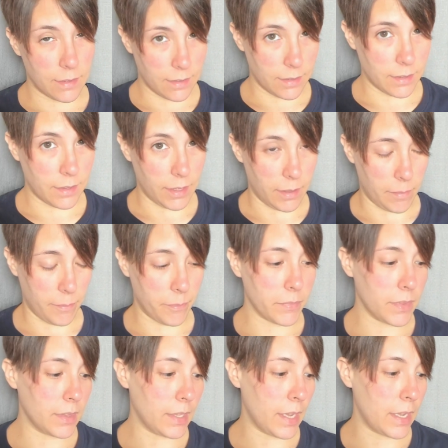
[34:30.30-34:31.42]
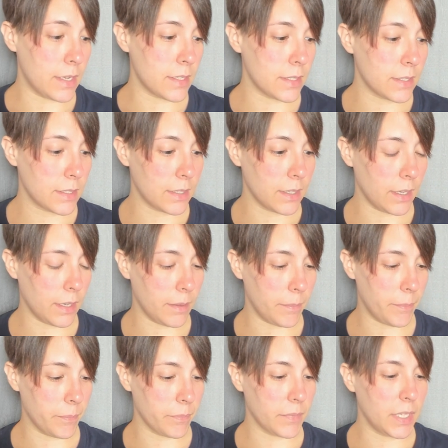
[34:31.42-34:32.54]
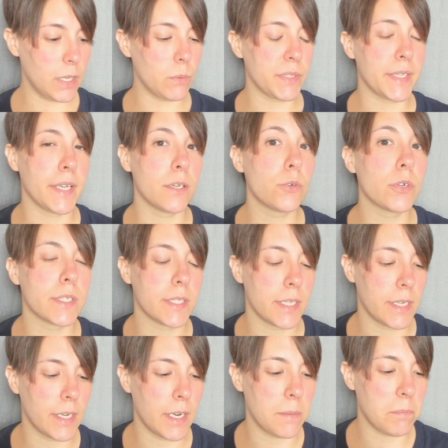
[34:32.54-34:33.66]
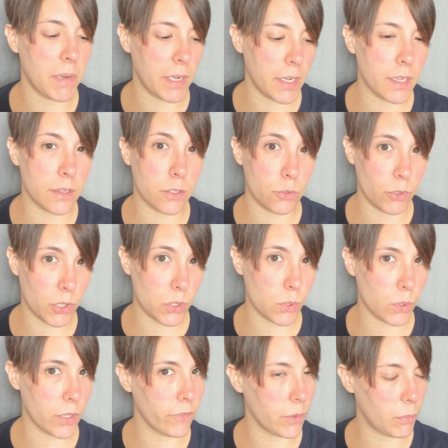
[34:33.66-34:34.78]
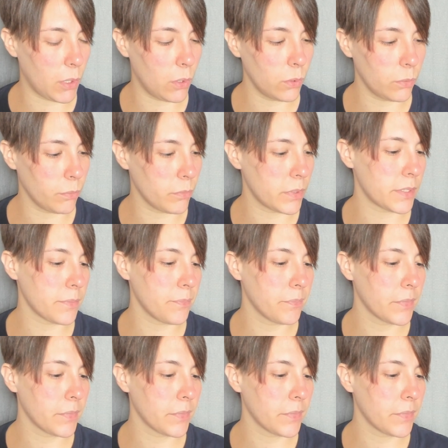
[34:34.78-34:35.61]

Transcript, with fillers: them that um, he was interested in buying the drugstore from Holmes.